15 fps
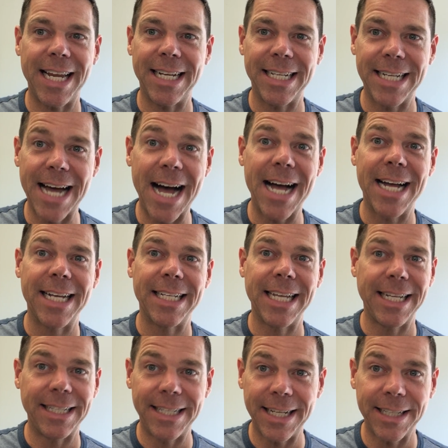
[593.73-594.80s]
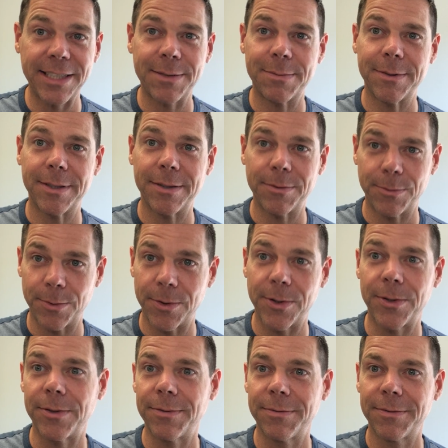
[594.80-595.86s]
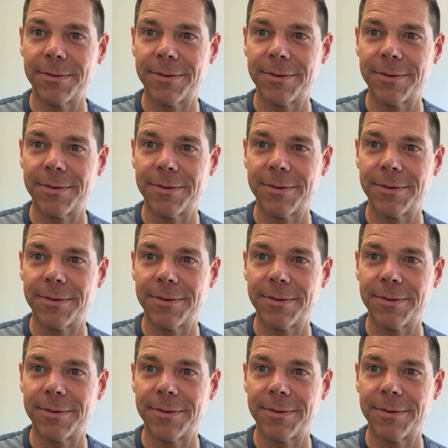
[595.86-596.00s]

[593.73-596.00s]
and dying, desperate world?